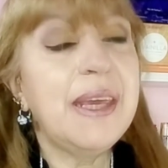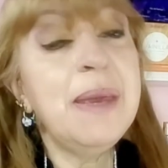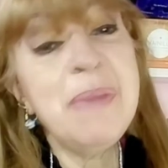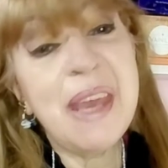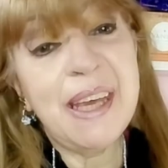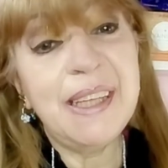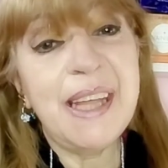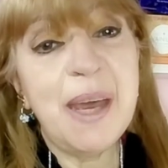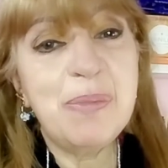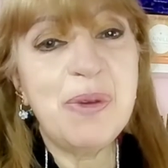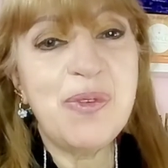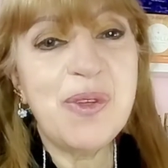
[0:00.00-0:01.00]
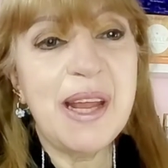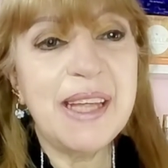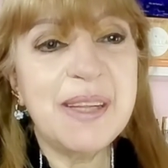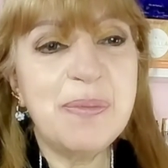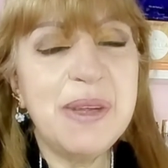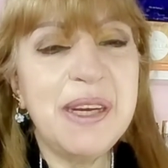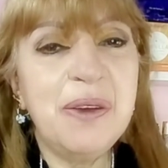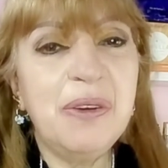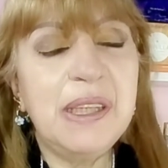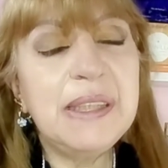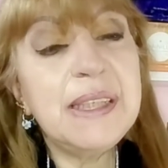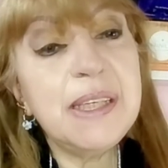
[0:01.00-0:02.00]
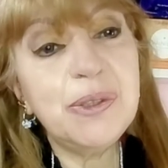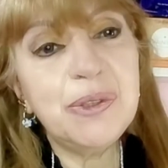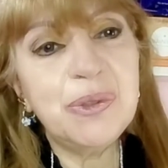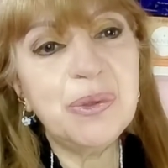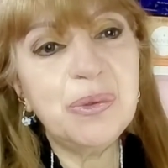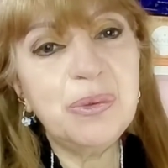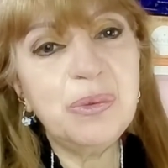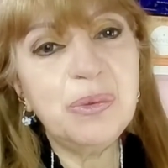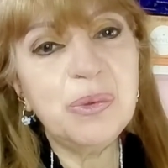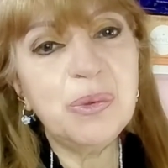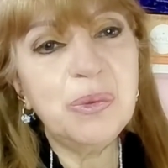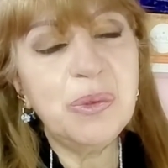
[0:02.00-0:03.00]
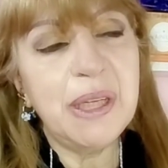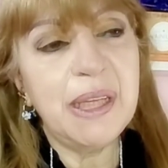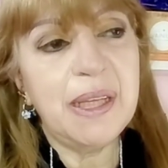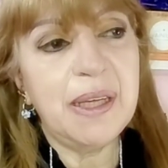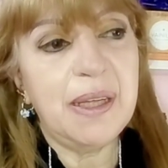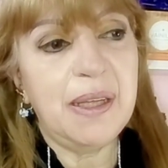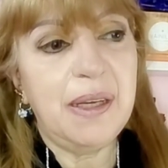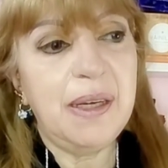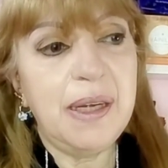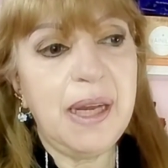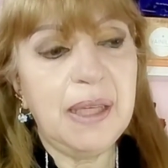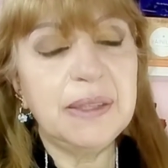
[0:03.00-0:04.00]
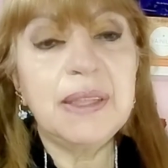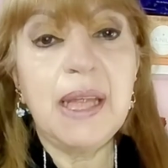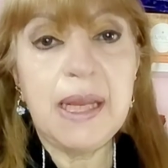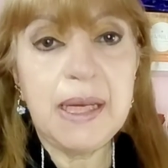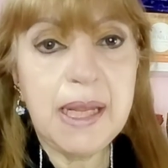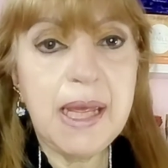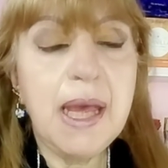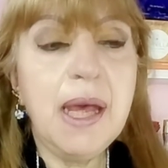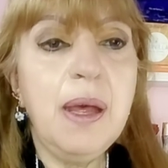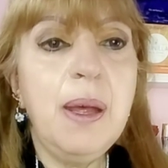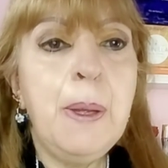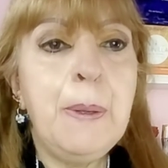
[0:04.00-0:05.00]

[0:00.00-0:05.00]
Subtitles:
Give me a hand up if you like the video, and see you soon with the next idea.